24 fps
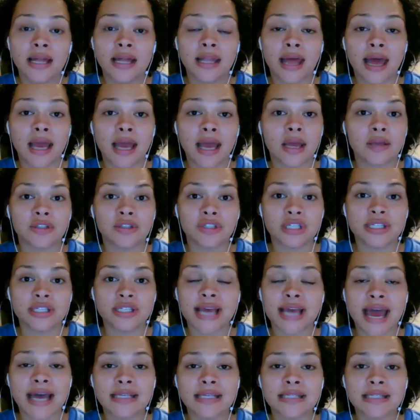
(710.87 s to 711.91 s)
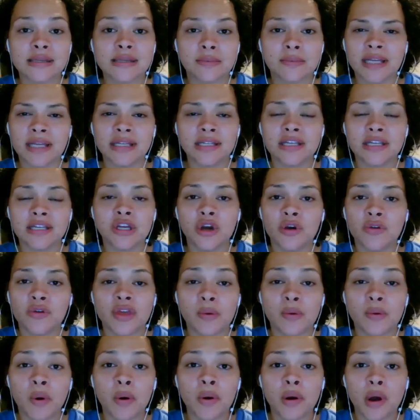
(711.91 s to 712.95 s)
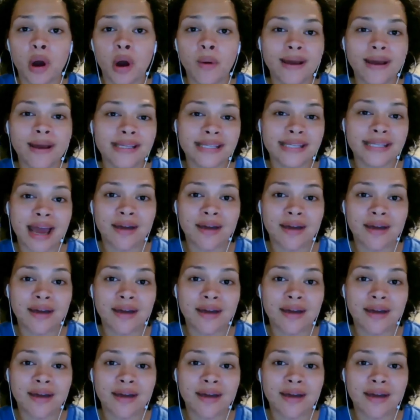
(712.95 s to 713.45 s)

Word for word: like just ask them and you know they won't always